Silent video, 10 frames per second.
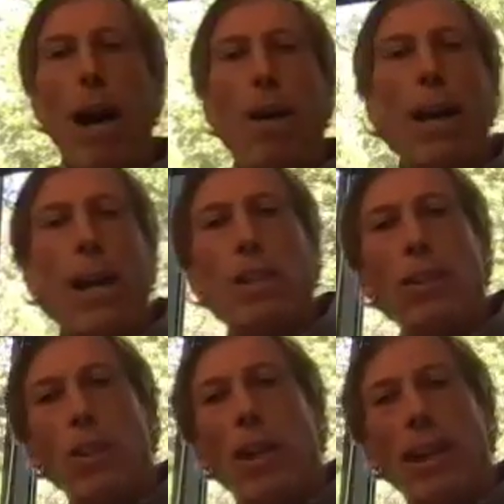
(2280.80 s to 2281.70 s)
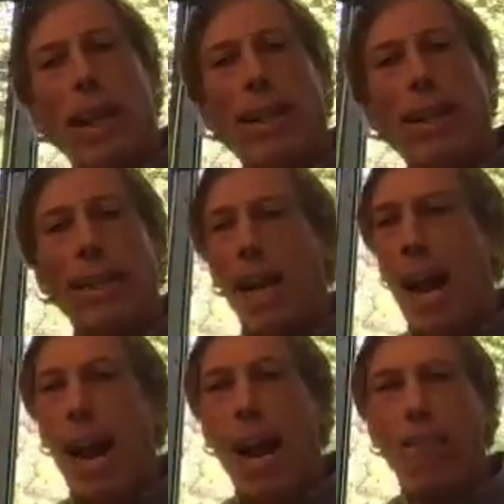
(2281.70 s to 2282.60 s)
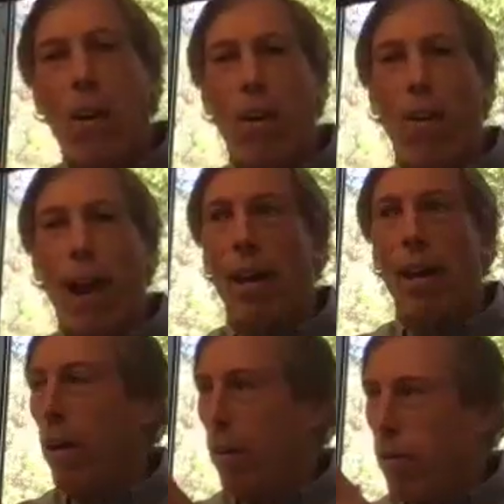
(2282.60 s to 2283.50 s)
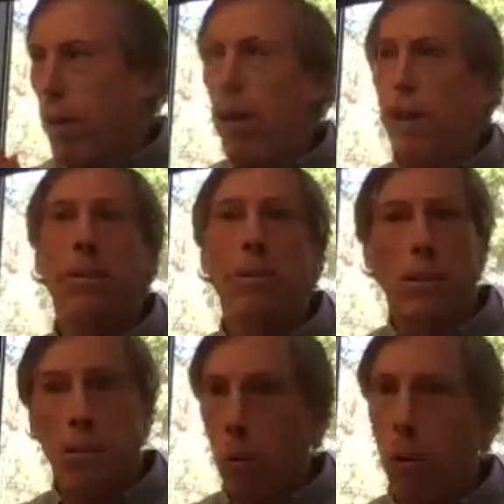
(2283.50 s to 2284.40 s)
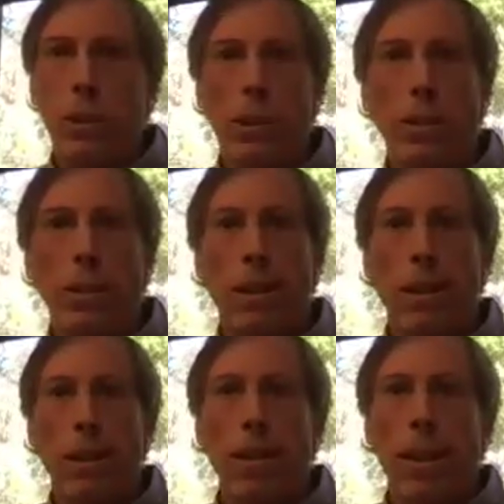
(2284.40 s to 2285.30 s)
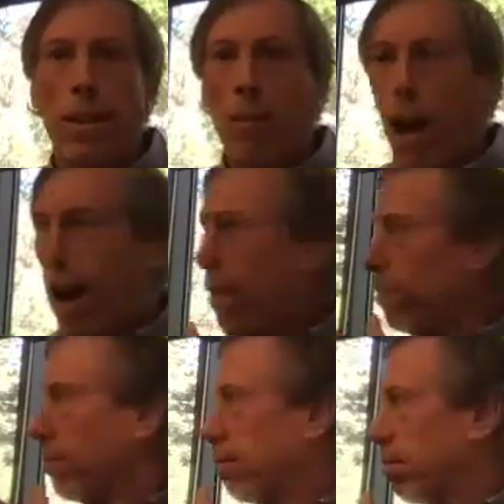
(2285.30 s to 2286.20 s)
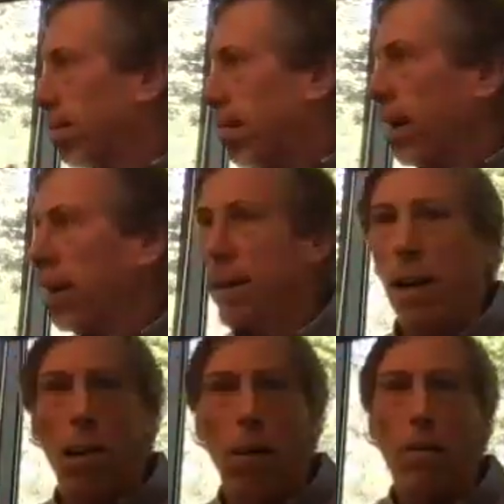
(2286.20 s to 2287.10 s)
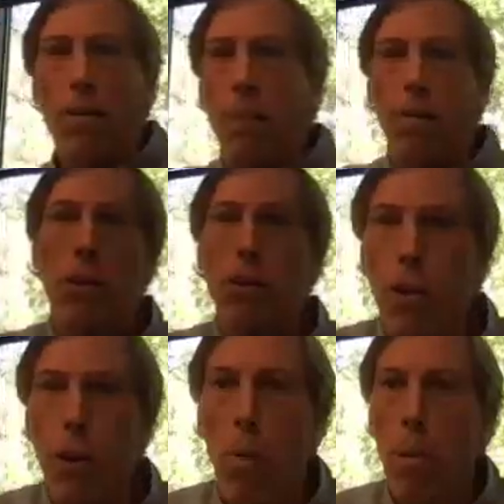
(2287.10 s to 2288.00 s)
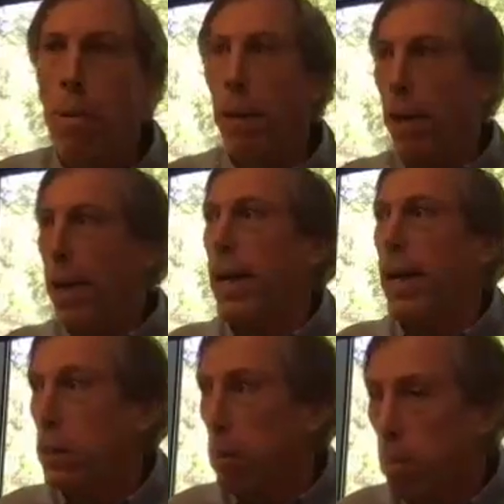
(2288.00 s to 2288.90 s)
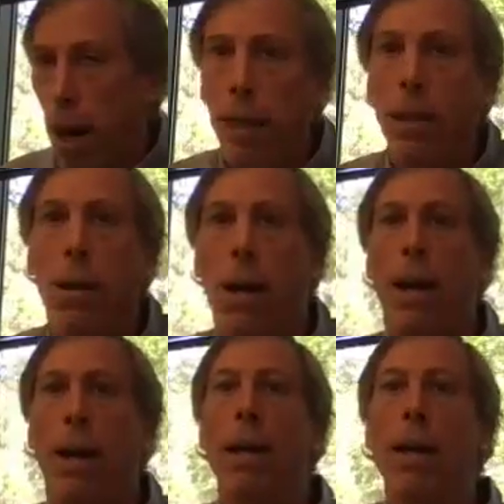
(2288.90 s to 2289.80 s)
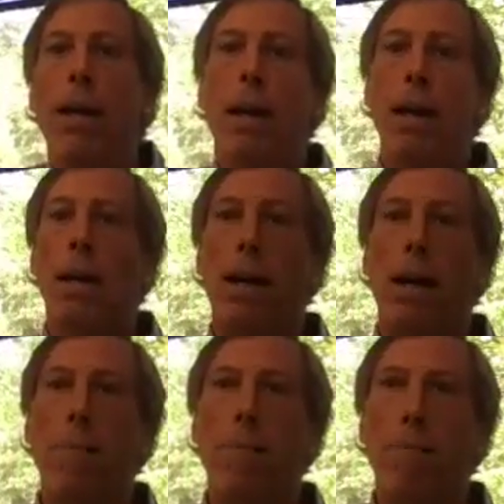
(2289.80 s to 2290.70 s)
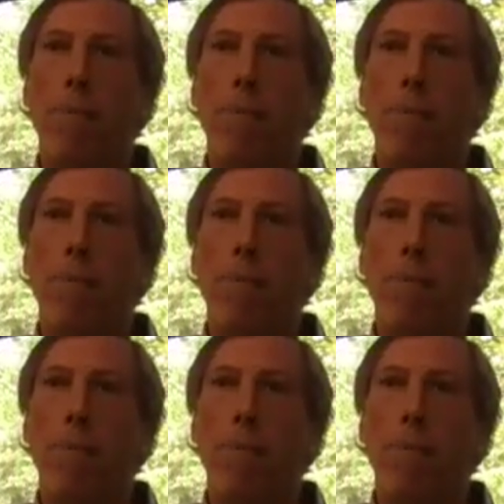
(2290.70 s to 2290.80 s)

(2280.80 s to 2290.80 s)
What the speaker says: how can a student that doesn't have all that, they're taking courses, they've got taken, some Cisco, maybe Linux and Python, how